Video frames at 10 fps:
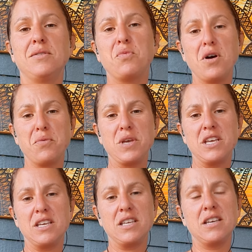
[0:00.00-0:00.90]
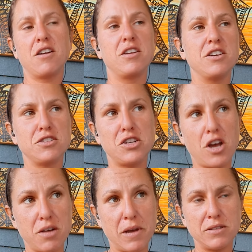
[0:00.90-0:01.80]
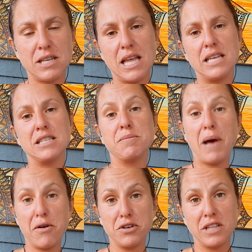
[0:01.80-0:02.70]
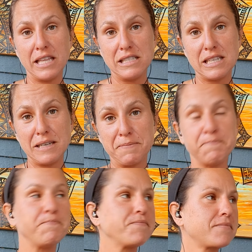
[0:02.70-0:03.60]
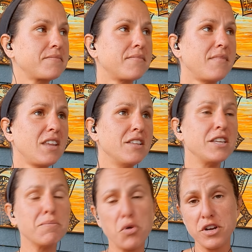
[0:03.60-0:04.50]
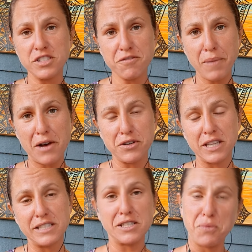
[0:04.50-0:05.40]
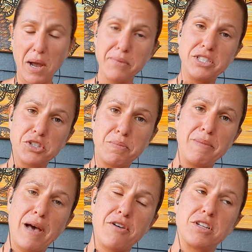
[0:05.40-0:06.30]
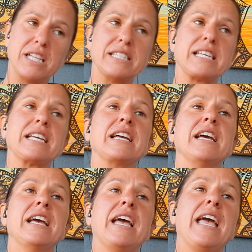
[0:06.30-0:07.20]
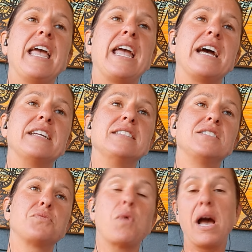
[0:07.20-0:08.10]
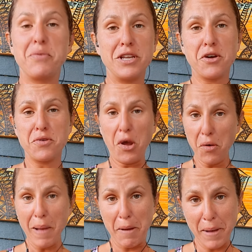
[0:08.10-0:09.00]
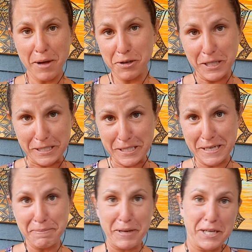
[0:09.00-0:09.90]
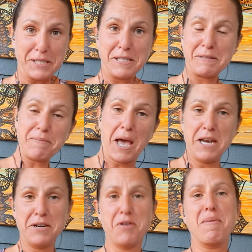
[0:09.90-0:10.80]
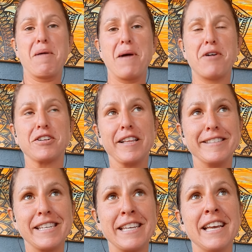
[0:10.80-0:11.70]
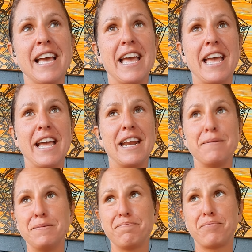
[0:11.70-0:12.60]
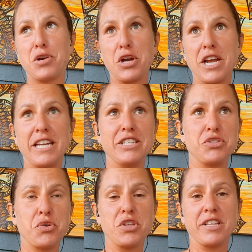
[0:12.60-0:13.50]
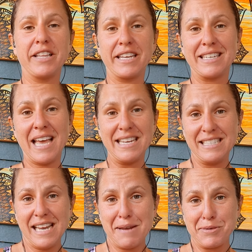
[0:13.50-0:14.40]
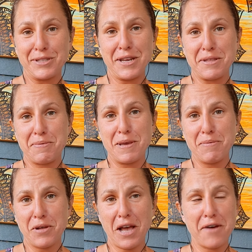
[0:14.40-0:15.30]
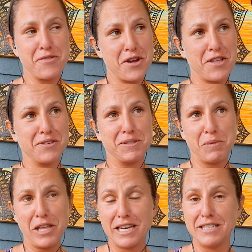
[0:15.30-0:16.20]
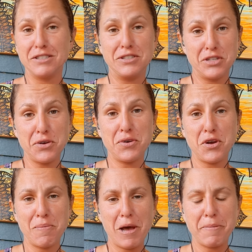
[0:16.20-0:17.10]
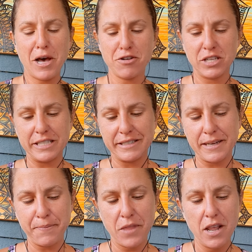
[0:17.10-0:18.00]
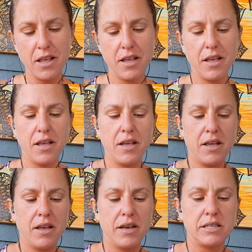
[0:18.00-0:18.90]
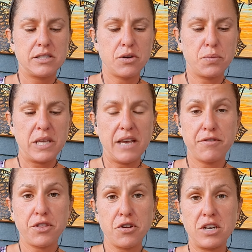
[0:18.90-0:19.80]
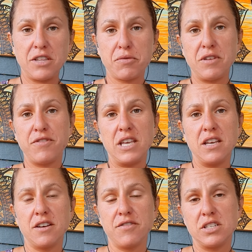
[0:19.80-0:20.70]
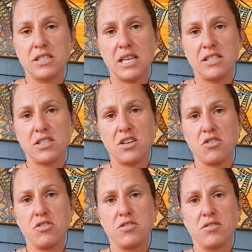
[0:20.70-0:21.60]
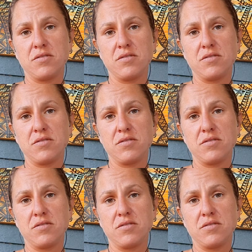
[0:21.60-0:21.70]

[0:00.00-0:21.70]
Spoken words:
what we are here to talk about today is bowel cleansing. The importance of bowel cleansing, why we should be bowel cleansing, and why we don't know about bowel cleansing, because I didn't know about bowel cleansing. And I'm pretty sure that like 99% of the people out there on this planet don't know about bowel cleansing. So we have 33 feet of intestinal